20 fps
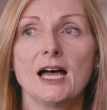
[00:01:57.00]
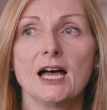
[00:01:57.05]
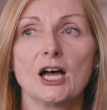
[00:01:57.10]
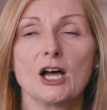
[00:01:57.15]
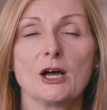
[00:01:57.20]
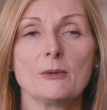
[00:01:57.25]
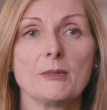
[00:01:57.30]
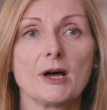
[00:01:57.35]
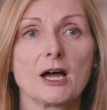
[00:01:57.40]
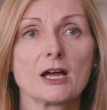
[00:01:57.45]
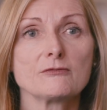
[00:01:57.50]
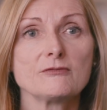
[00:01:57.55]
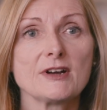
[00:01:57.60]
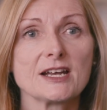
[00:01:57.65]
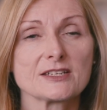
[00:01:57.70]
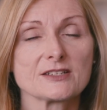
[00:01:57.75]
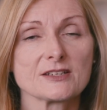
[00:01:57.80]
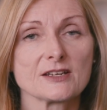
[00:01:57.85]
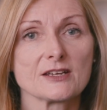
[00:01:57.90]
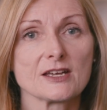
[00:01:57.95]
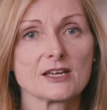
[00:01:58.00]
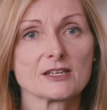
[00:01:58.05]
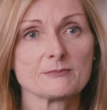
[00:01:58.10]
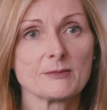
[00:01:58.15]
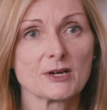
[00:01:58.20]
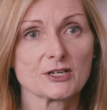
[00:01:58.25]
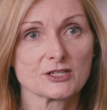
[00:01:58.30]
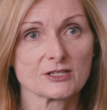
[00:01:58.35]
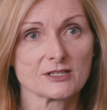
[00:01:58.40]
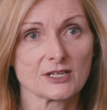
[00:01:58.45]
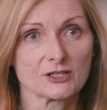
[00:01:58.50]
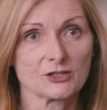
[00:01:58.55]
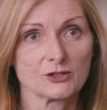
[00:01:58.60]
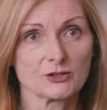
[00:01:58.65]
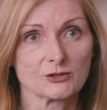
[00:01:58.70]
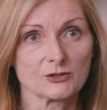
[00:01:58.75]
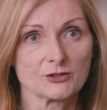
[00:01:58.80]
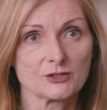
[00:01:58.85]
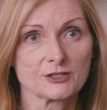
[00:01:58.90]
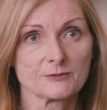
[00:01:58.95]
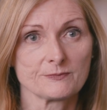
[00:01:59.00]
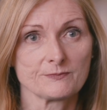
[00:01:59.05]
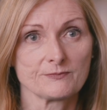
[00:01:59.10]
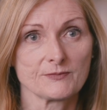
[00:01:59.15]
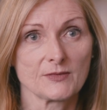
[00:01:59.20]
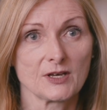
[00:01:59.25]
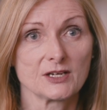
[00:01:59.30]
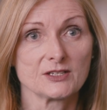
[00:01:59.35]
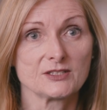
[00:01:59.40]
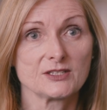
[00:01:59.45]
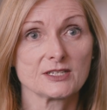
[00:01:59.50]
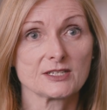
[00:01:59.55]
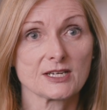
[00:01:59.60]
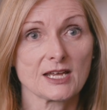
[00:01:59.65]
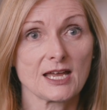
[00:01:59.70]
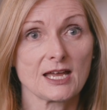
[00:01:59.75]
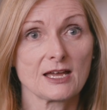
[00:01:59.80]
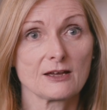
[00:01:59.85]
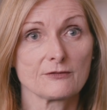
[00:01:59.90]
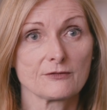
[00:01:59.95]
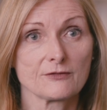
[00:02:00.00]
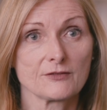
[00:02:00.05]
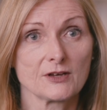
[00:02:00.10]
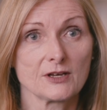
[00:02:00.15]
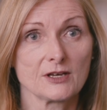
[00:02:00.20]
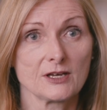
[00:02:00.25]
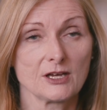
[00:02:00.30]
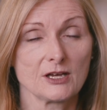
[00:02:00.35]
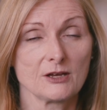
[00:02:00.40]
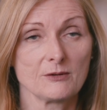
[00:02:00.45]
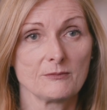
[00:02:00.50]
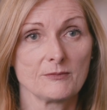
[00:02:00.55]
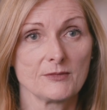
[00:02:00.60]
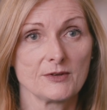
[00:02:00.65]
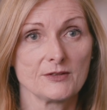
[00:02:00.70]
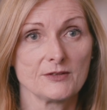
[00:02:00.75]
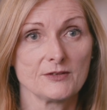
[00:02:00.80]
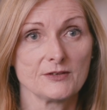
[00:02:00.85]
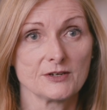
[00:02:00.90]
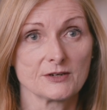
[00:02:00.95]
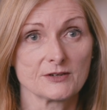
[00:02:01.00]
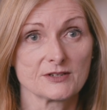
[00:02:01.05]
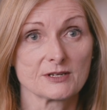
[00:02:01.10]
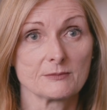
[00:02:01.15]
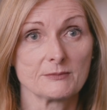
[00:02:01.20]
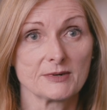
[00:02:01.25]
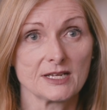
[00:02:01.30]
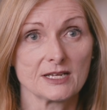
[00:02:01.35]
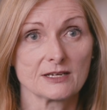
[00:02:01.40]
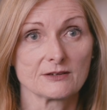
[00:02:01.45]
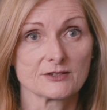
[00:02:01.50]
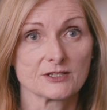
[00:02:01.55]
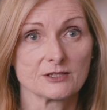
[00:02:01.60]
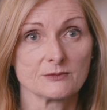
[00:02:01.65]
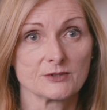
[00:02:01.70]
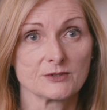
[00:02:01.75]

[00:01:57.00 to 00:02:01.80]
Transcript: Um, I read as much as I could. I did have, um, you know, somebody else